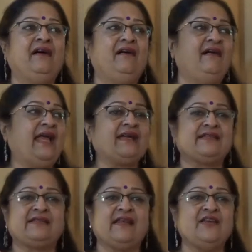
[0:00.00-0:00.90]

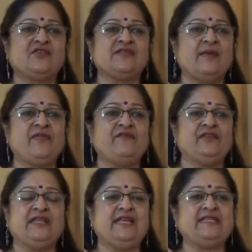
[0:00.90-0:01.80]
exercise or something for the day,